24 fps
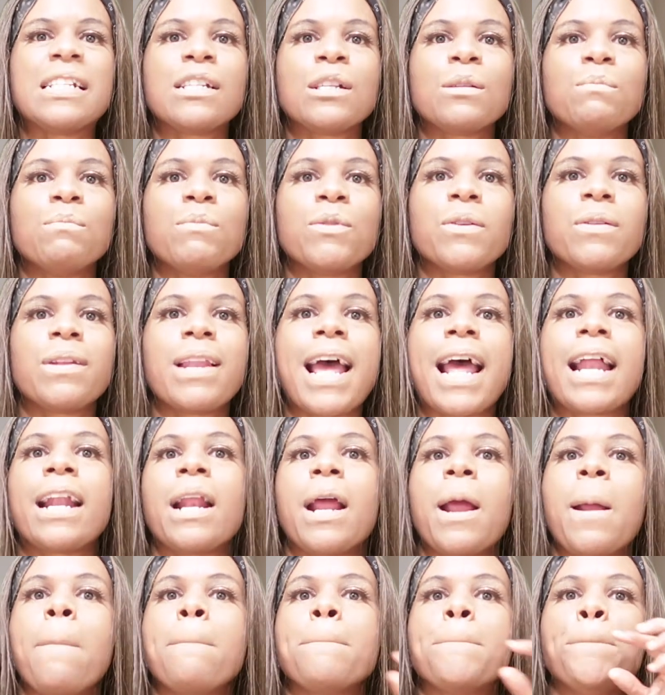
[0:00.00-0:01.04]
Smooth that
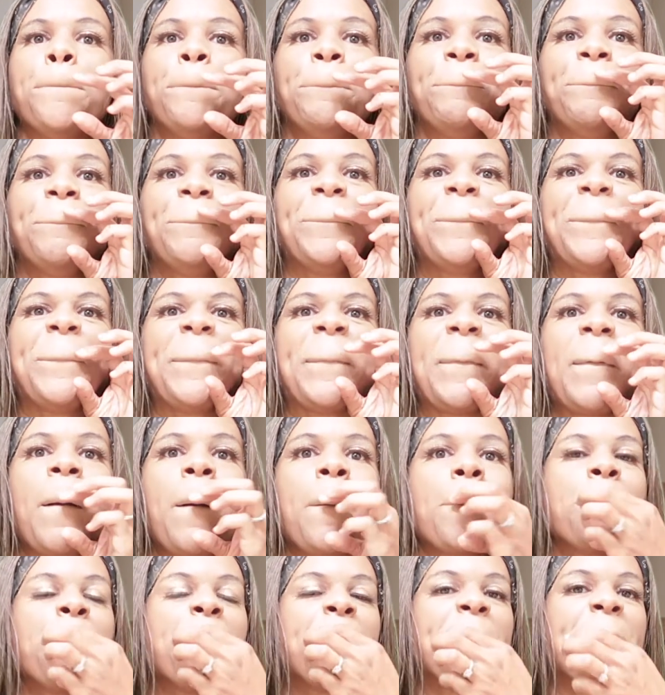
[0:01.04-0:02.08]
in.
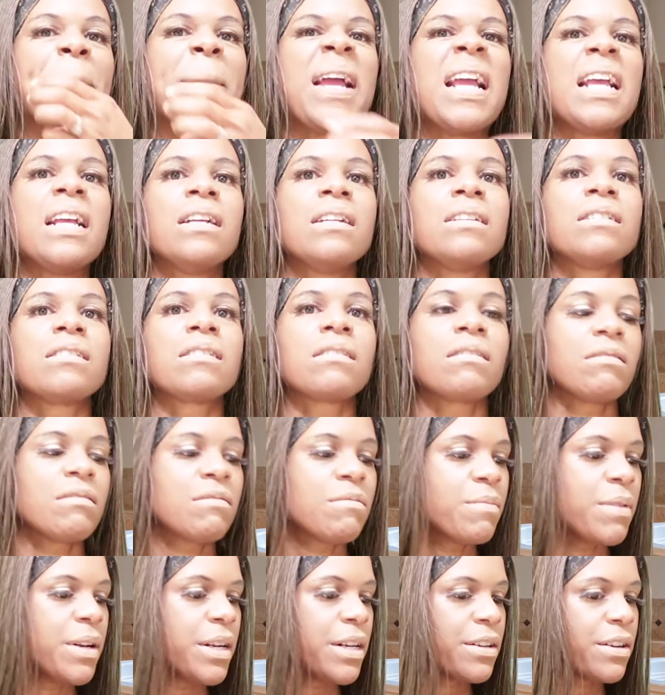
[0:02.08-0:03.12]
It's a
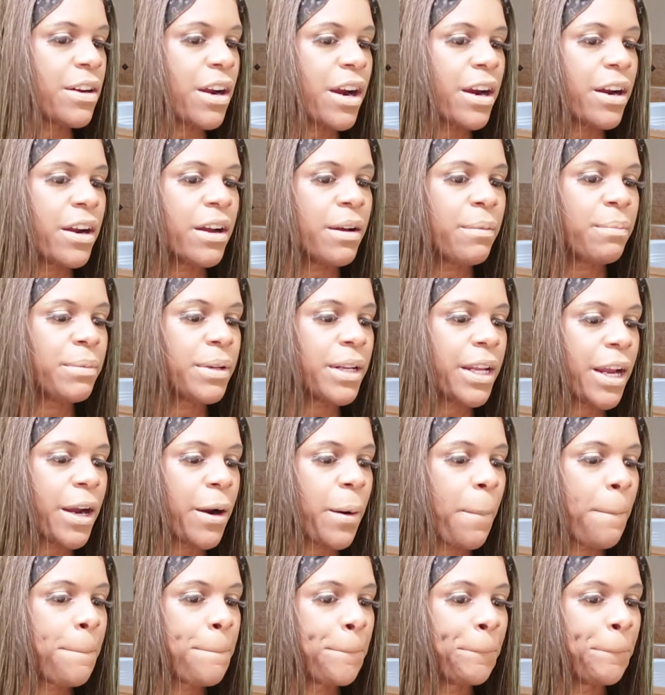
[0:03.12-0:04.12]
little bit dark up there.